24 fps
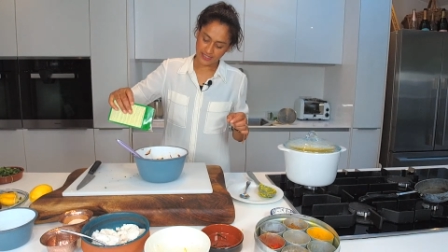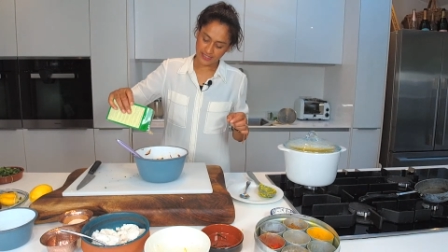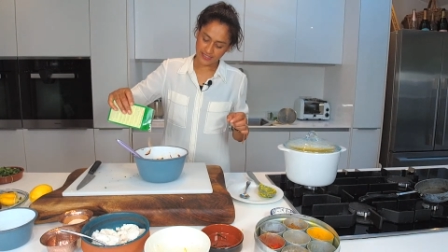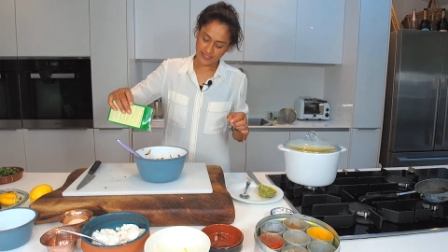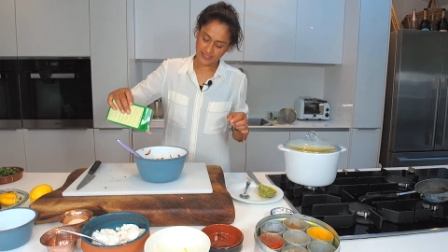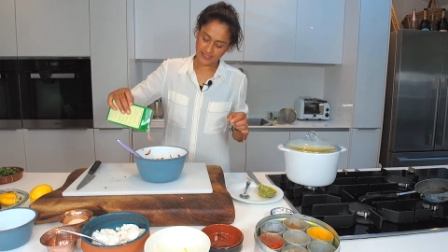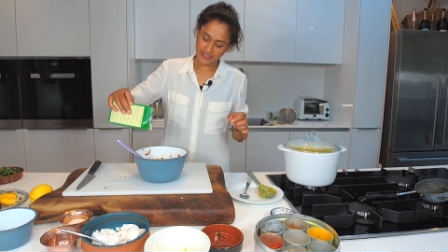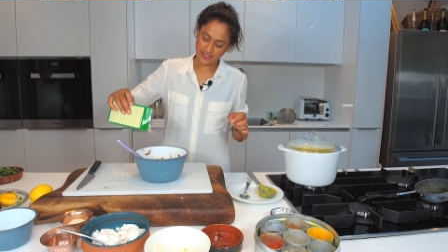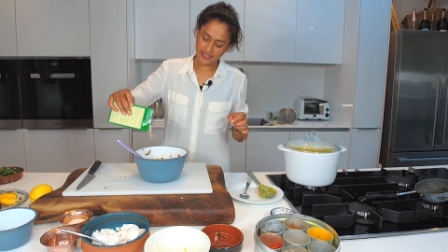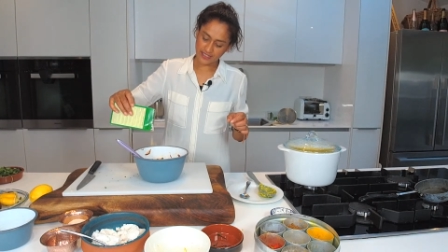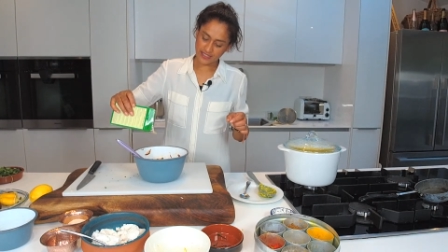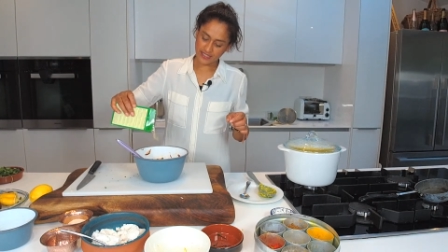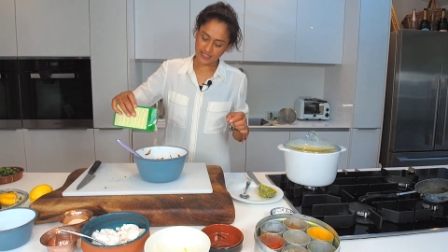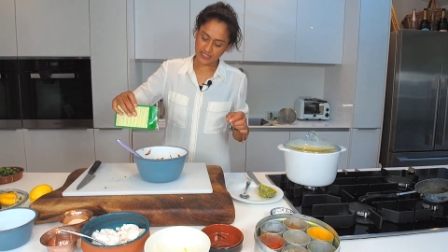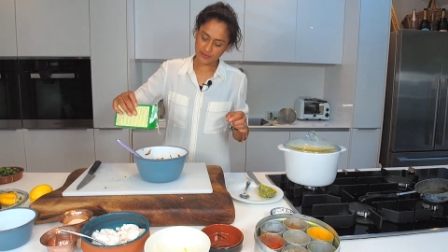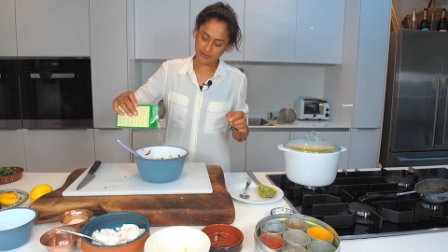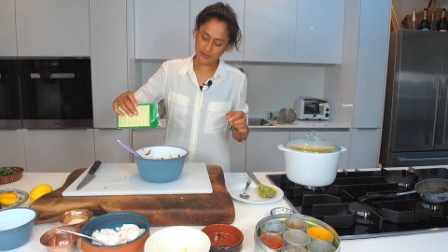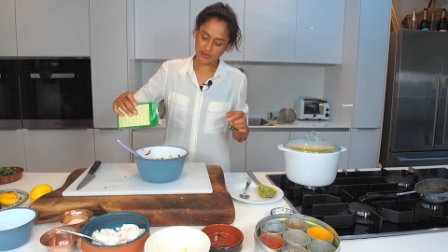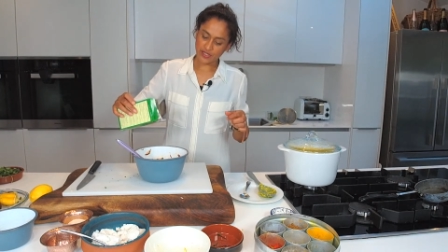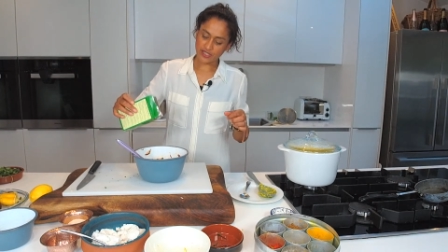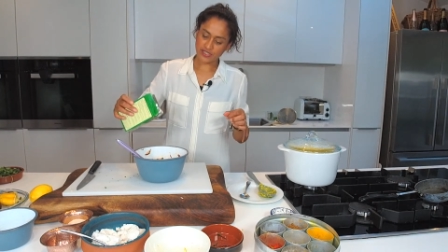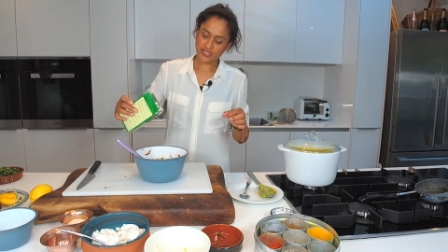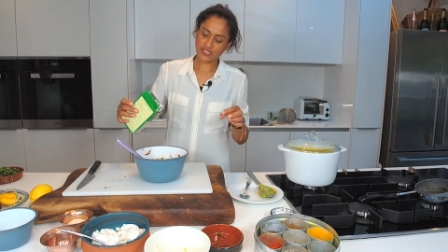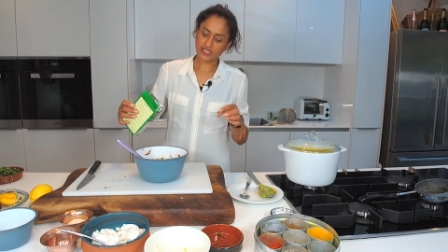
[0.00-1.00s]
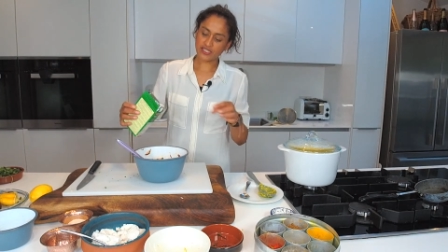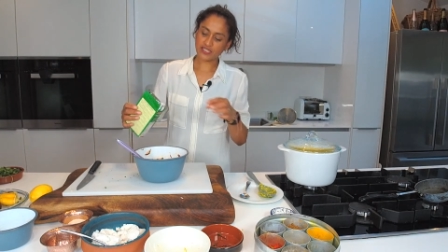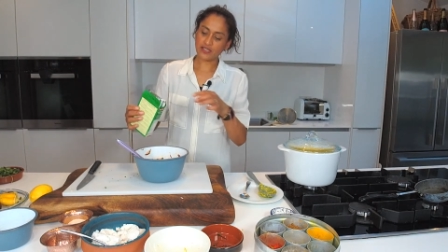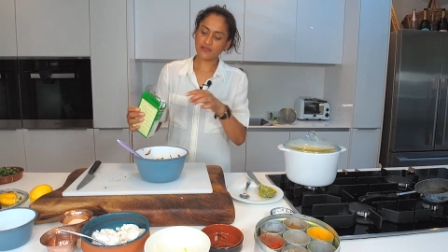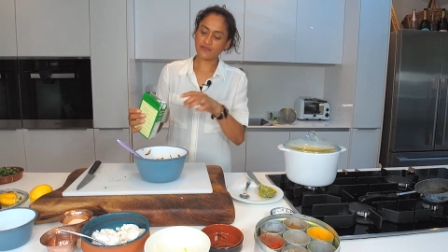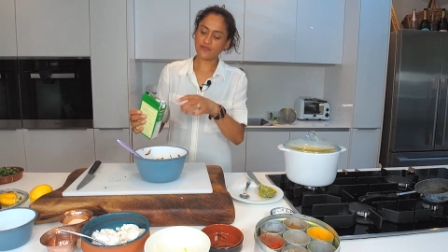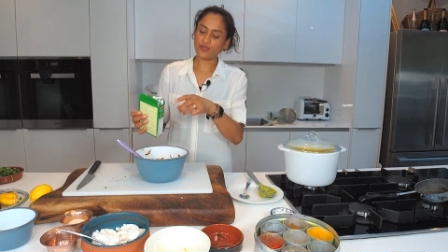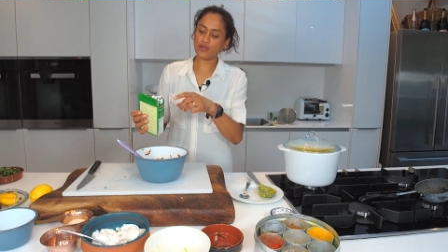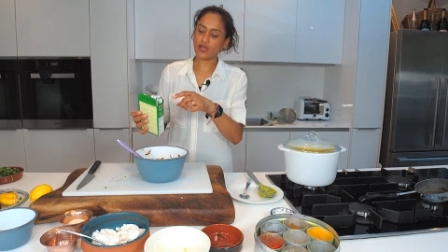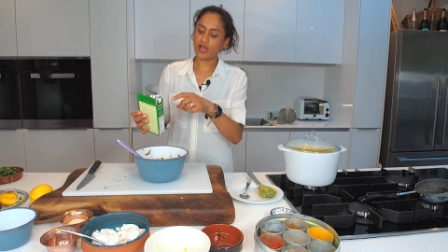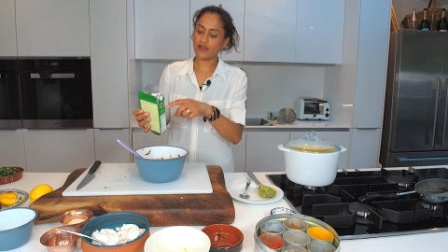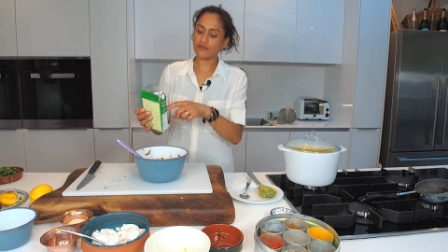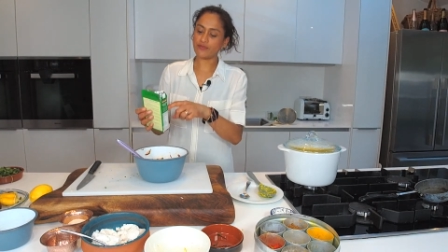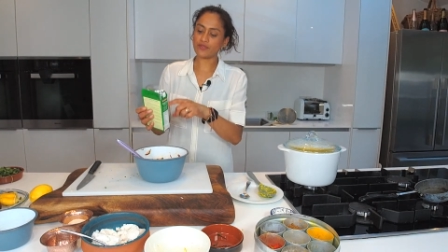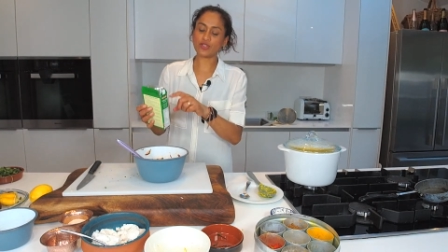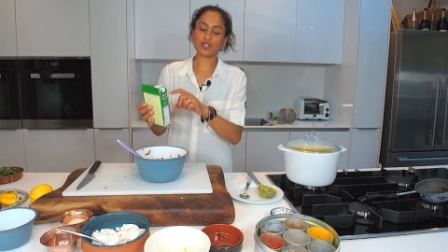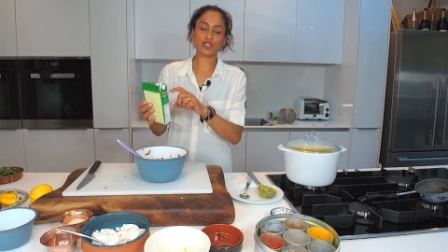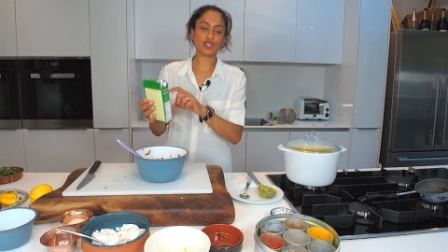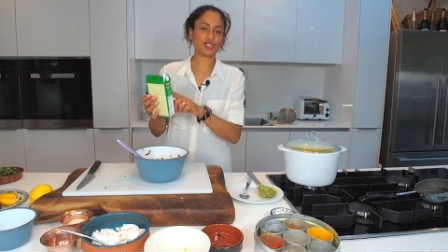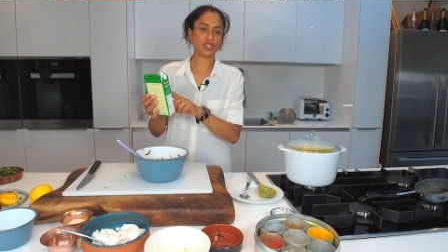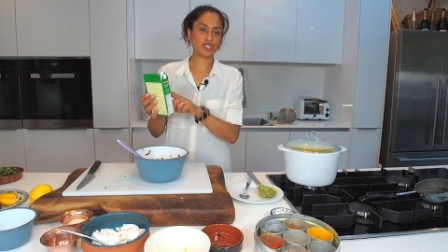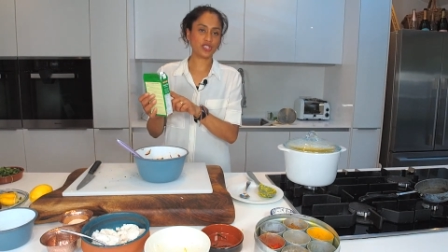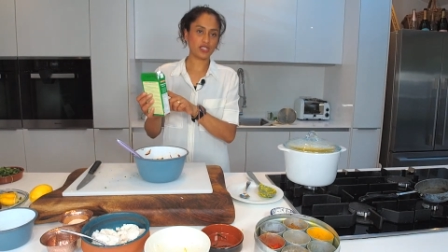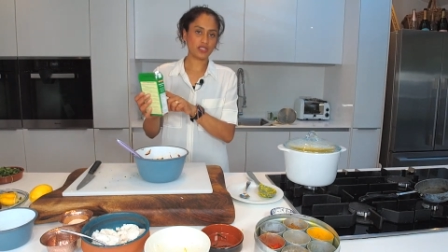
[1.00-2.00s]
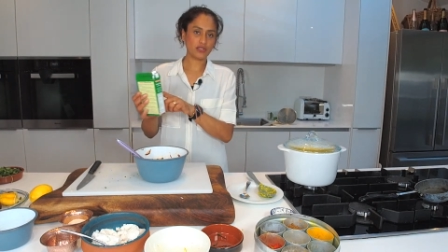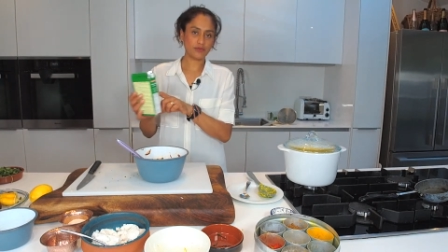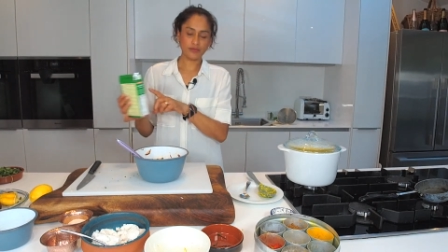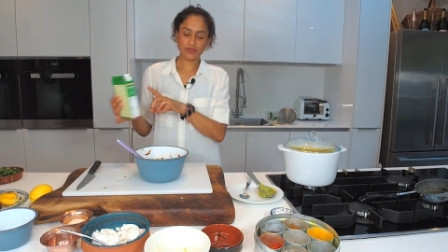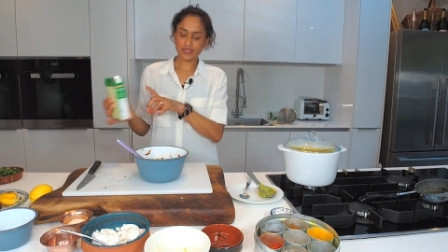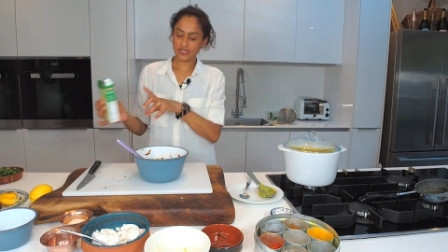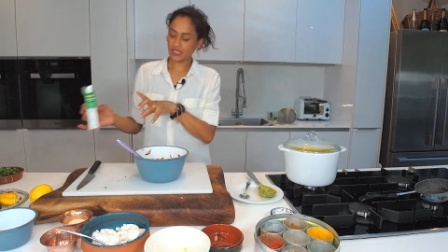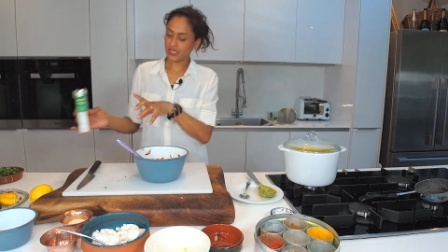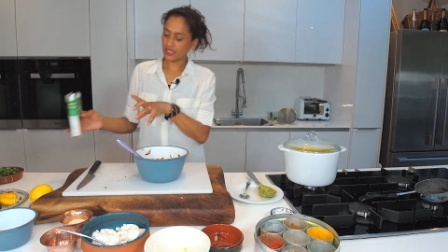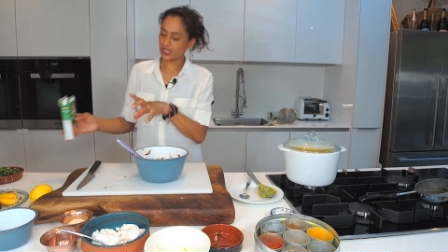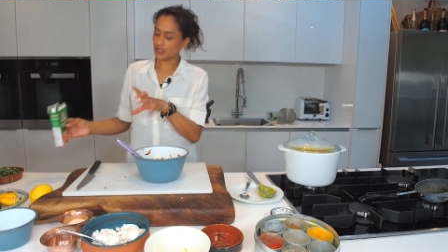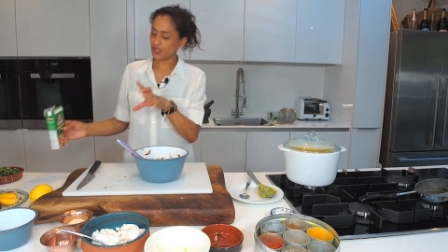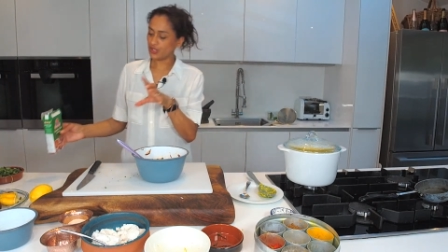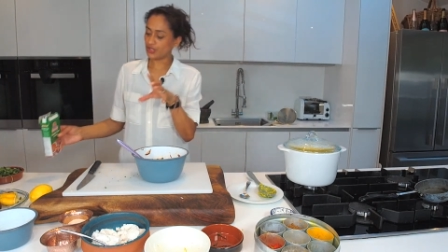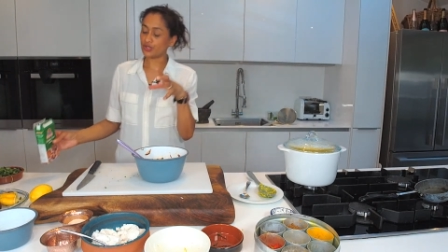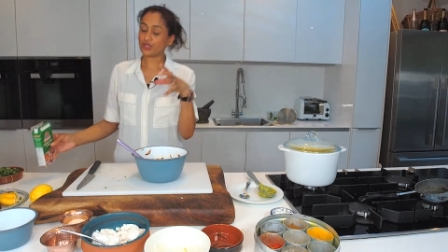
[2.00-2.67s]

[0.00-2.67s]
zingy spices. If you haven't got chaat masala,